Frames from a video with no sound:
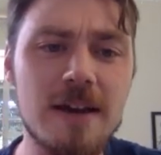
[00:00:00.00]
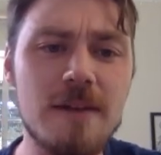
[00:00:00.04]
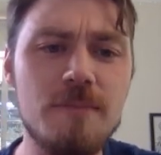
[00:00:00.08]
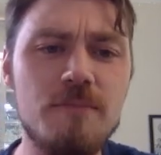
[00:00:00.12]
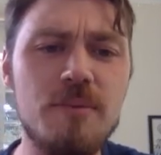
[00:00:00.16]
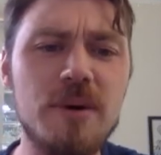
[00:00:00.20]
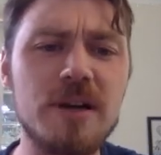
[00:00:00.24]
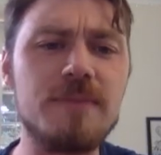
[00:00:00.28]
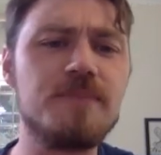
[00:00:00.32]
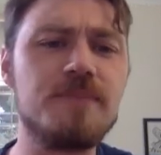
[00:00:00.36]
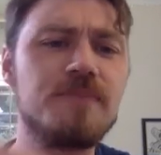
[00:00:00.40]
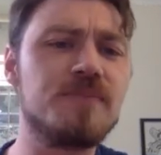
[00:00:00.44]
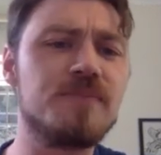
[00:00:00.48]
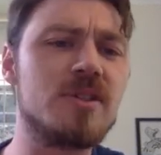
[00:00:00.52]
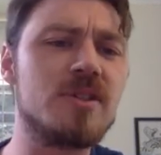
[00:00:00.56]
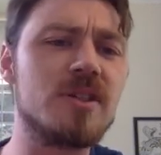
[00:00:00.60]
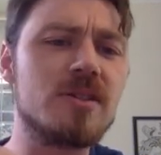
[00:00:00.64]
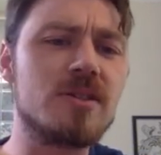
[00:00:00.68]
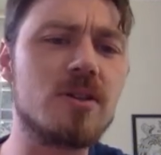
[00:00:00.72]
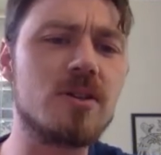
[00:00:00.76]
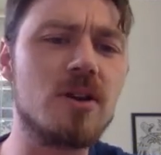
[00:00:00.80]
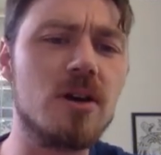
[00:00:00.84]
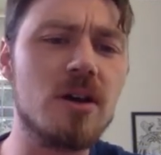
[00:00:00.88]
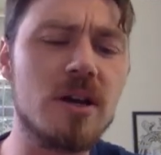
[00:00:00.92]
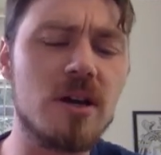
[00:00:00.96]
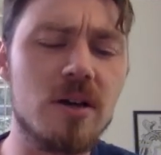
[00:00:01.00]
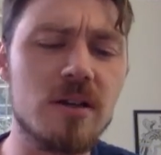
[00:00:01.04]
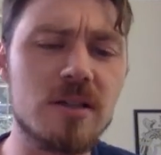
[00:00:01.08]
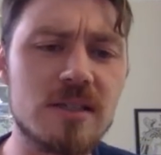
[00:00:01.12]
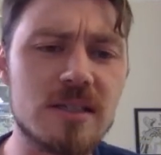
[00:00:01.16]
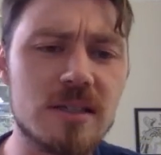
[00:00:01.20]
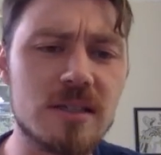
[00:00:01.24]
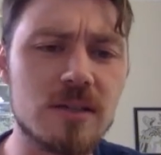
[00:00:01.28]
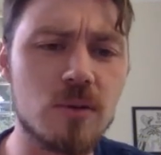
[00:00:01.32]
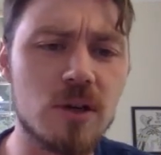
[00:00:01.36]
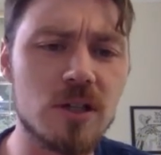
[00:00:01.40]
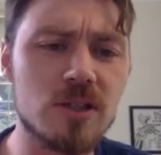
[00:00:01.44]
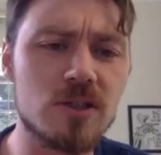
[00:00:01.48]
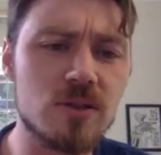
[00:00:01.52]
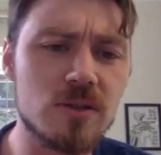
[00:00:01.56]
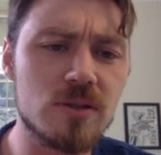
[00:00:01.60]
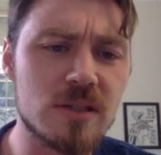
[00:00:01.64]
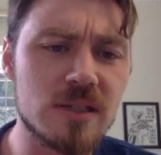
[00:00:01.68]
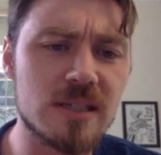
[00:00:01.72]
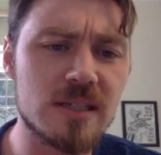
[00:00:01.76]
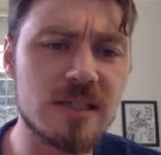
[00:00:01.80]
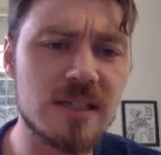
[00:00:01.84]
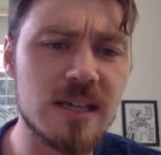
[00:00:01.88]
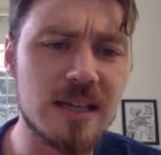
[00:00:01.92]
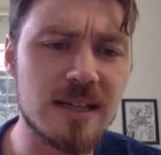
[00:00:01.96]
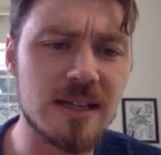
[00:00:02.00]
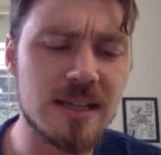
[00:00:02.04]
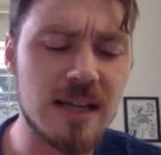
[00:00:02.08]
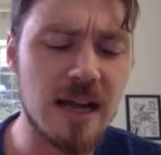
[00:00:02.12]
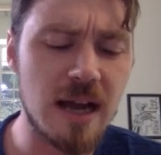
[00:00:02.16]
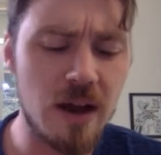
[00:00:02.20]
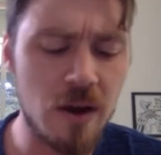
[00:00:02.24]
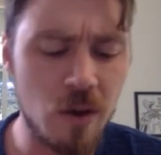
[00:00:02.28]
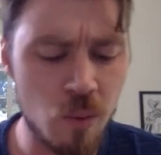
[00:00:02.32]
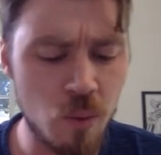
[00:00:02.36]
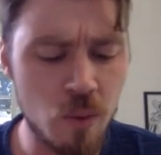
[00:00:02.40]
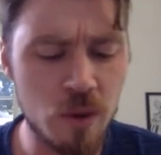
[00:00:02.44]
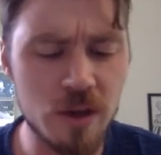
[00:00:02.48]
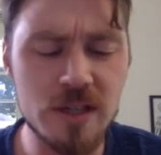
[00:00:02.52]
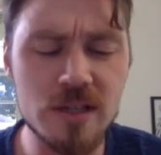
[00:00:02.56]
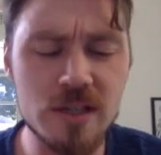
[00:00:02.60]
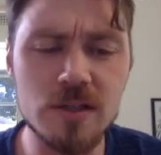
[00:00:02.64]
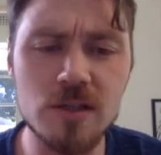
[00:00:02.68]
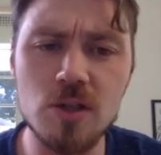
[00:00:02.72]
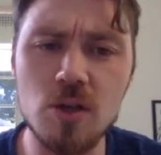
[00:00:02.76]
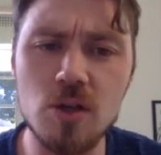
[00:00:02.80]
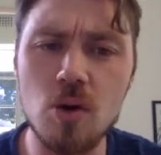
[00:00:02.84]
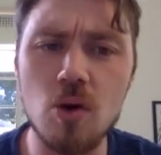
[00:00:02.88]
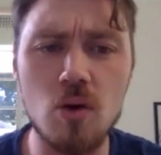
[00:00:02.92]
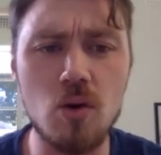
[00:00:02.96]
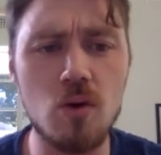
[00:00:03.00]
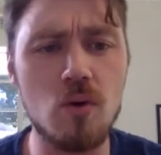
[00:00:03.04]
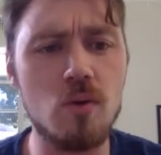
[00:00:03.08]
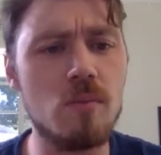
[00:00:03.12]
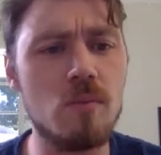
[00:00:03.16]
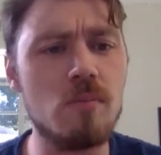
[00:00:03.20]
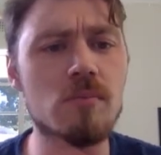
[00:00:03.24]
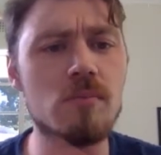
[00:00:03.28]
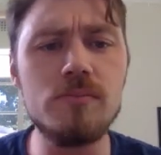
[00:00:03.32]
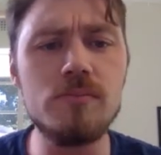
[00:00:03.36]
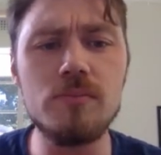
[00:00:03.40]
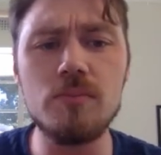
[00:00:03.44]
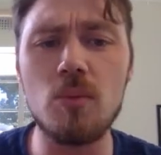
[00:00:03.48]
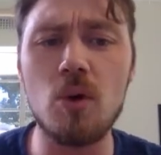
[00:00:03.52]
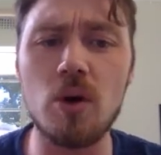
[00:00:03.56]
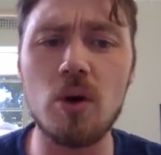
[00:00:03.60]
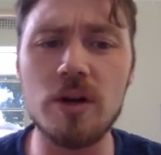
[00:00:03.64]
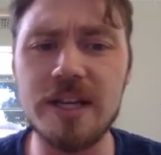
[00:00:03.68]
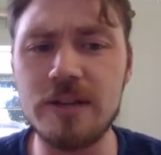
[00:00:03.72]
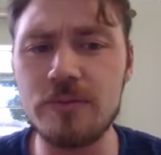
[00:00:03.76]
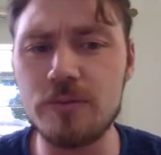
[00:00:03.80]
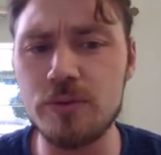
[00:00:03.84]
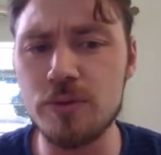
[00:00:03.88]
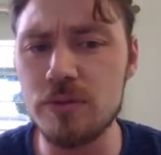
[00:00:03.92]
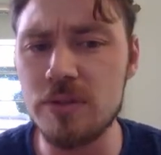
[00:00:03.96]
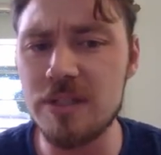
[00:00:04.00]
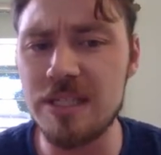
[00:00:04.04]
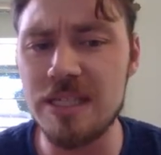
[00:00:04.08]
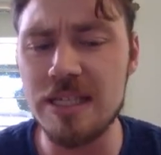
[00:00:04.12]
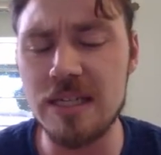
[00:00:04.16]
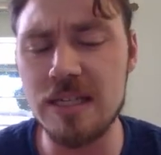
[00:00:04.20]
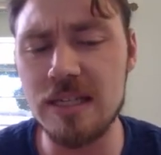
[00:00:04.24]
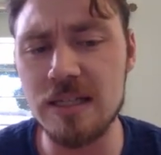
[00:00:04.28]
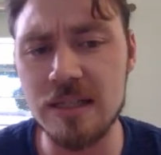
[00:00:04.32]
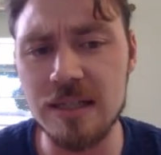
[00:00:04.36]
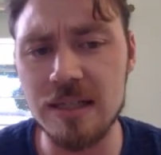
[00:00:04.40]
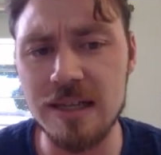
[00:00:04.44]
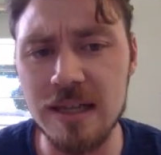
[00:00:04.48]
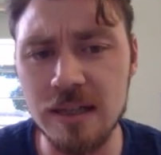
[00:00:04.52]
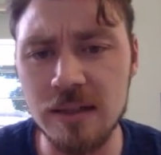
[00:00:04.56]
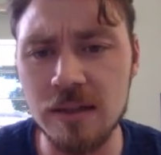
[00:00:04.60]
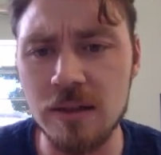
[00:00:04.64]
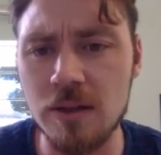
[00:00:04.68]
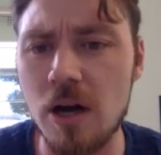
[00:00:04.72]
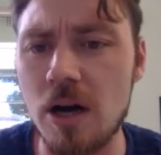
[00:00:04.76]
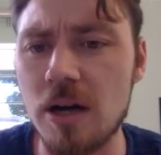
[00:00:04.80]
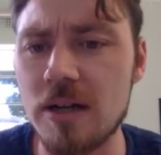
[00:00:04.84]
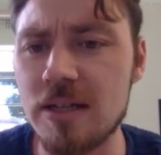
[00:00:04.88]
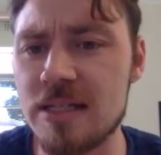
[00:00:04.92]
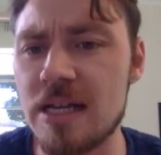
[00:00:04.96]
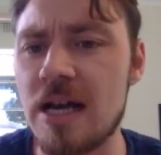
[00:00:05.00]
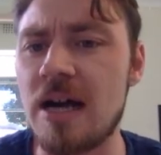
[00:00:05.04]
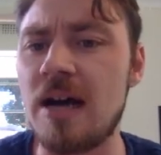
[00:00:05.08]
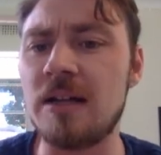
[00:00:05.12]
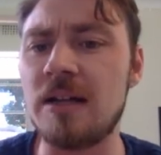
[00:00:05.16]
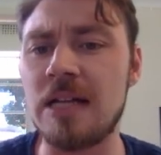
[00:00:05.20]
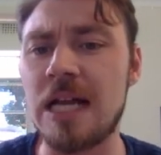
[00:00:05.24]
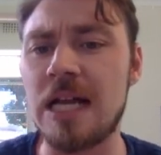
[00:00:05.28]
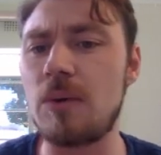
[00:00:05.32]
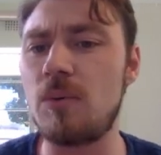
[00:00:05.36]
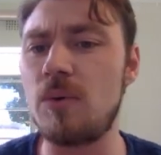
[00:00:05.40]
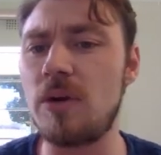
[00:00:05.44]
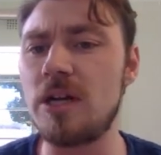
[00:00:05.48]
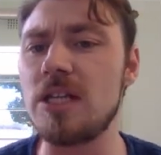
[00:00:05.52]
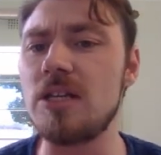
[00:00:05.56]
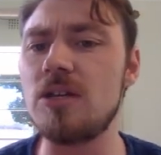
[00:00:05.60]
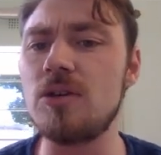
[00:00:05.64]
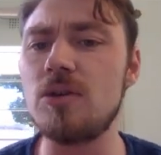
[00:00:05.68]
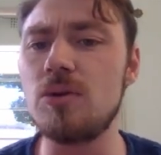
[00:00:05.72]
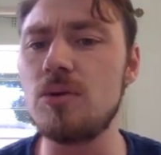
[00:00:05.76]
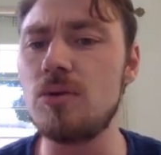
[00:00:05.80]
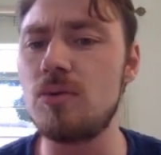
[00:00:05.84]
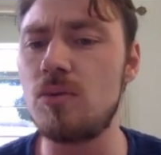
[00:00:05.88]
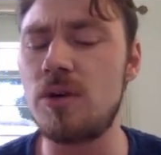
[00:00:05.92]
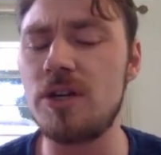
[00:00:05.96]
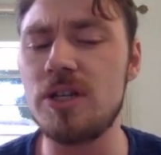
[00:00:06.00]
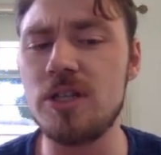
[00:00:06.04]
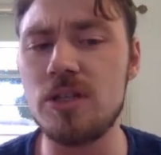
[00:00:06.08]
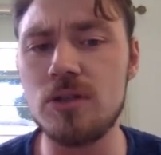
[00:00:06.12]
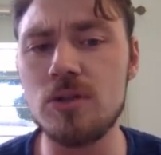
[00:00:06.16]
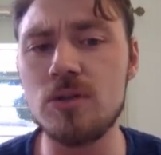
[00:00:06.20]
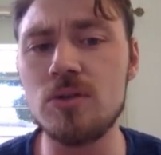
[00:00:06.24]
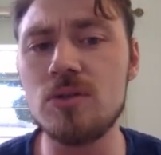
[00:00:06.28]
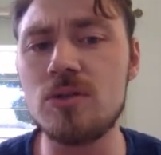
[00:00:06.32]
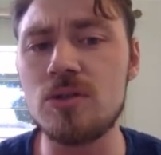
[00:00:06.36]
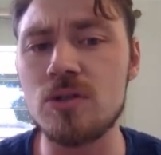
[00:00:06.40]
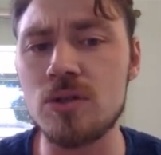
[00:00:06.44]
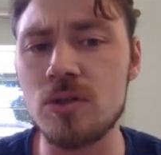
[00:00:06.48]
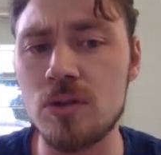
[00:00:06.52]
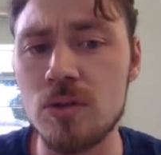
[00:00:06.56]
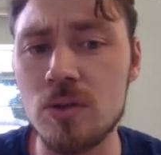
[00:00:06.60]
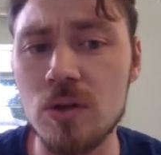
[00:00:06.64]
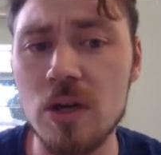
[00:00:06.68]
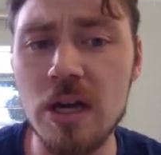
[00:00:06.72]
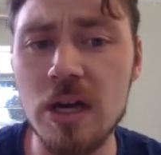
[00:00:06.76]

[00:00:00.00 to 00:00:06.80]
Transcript: But just going on to what you just said now, what is your morning routine in lockdown? Like, what do you do